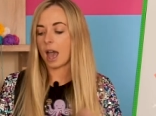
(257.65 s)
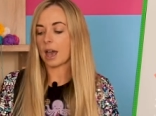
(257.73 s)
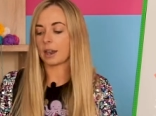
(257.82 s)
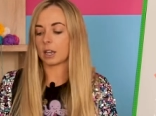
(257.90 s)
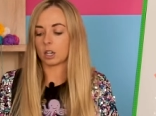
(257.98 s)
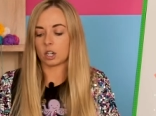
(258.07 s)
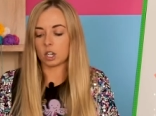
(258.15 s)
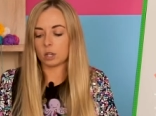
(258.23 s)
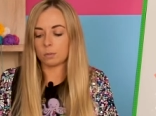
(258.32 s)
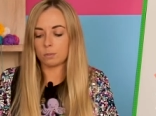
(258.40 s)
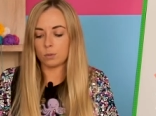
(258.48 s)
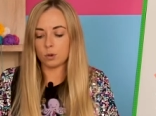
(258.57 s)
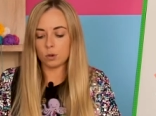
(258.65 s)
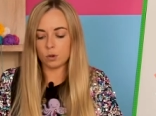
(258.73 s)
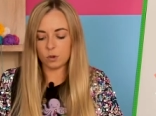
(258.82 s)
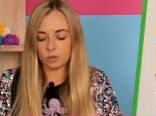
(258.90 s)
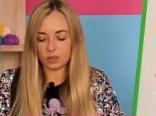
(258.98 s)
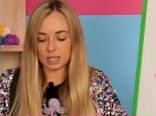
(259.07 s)
And I'm gonna
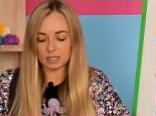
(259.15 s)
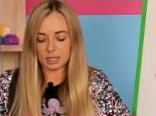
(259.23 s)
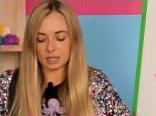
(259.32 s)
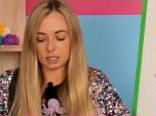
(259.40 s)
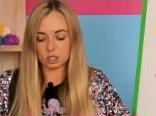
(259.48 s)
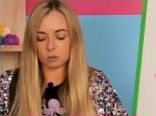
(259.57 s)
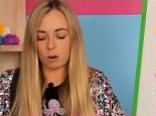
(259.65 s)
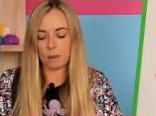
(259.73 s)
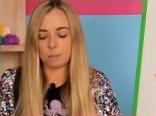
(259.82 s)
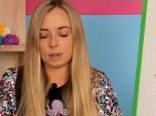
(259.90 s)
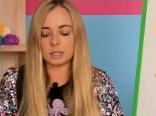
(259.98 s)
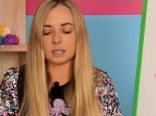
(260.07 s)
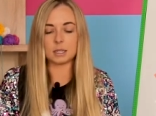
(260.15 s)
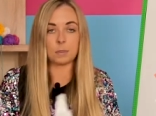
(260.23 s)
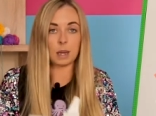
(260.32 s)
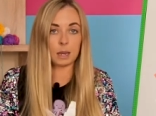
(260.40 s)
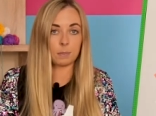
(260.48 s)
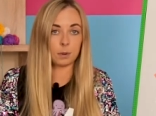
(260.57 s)
move these little scrap pieces of
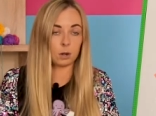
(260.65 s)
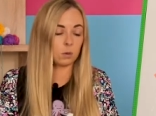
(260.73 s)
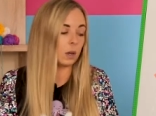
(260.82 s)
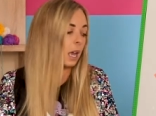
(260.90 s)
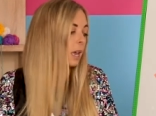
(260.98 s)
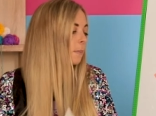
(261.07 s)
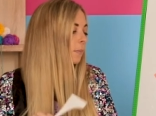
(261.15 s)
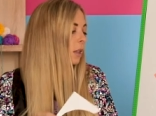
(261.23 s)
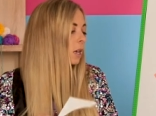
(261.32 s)
paper, okay?